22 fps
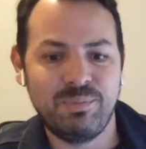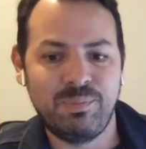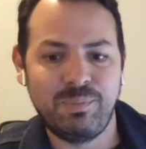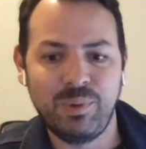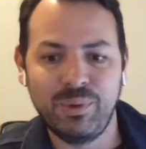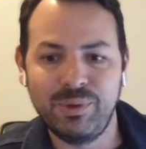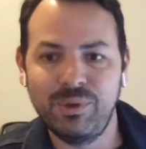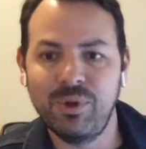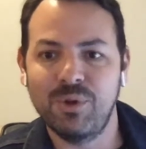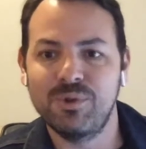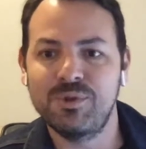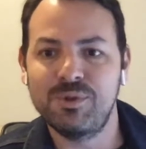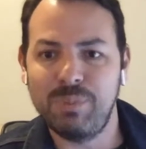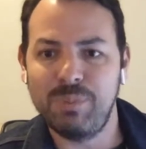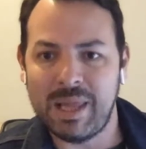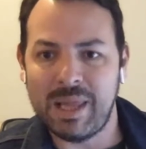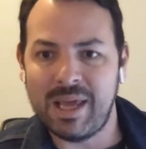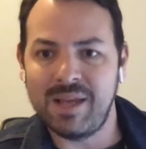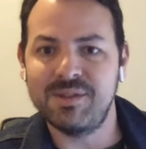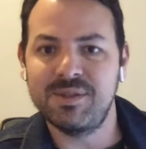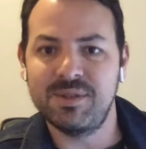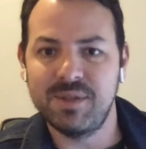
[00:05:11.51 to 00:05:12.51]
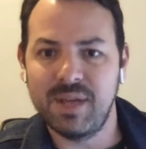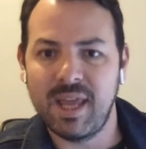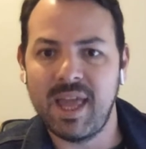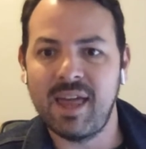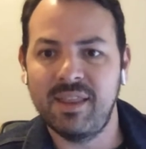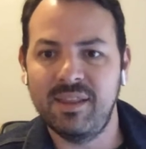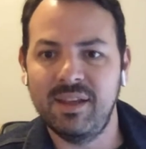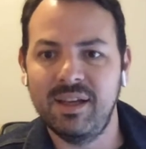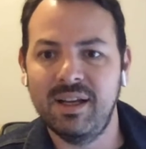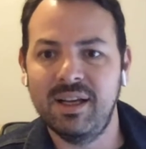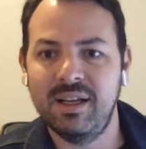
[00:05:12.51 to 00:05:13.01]
put those plans
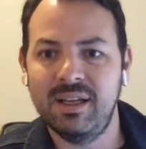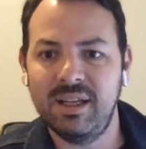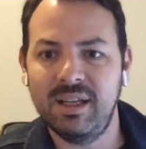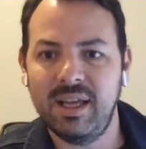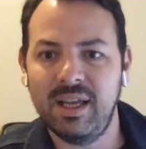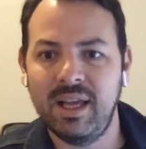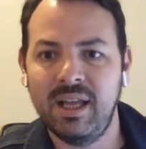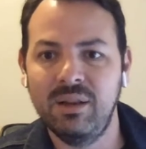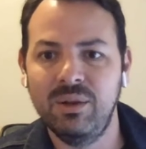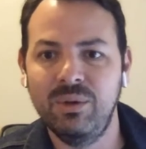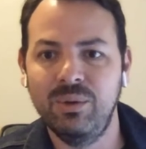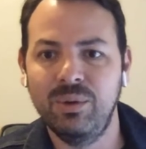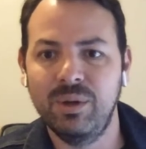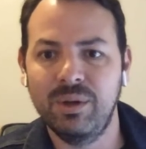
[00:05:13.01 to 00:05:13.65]
together and